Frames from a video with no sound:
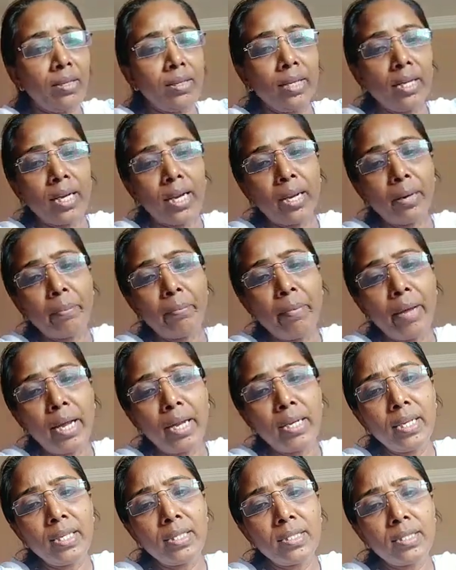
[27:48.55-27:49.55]
there are
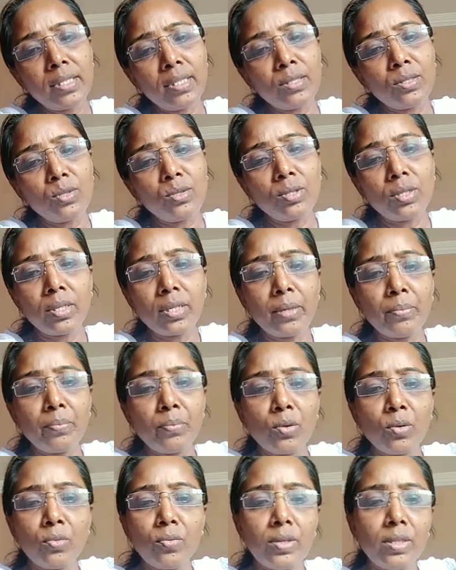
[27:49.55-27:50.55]
many statutory
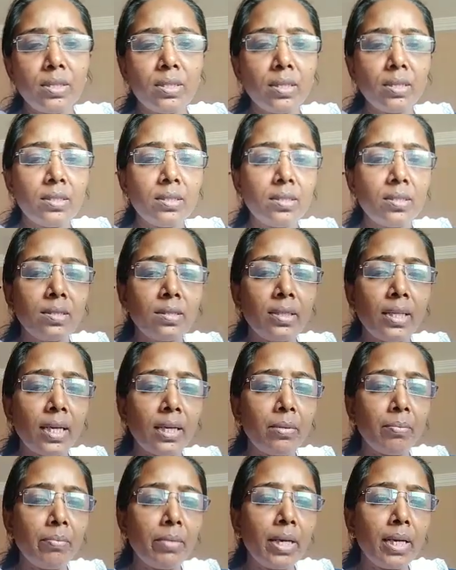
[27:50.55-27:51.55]
provisions
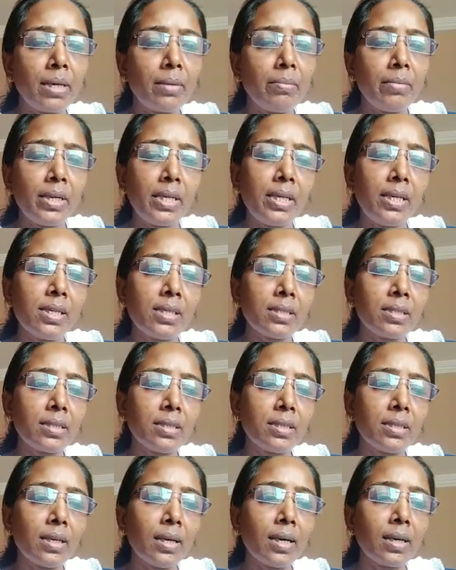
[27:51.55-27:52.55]
that make
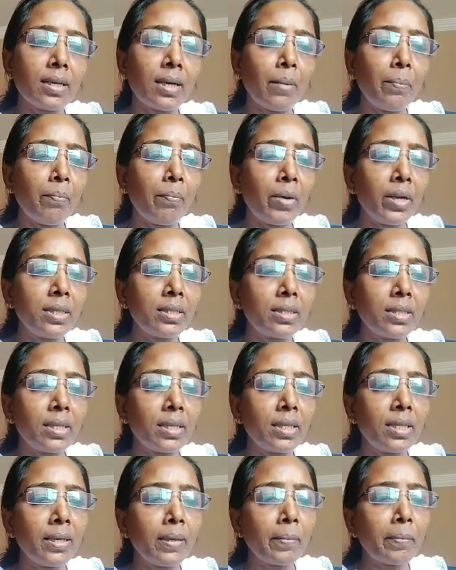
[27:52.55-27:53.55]
mediation a
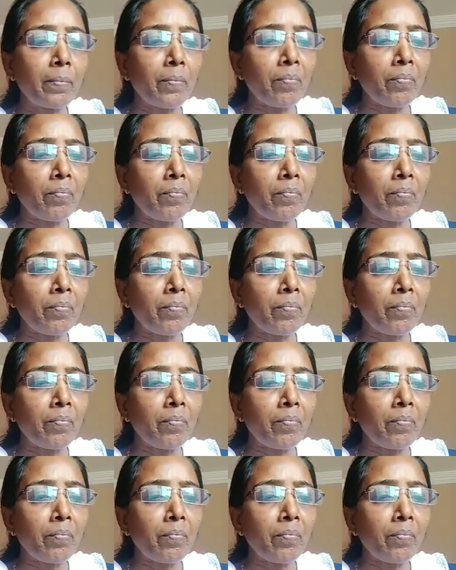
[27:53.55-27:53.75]
compulsory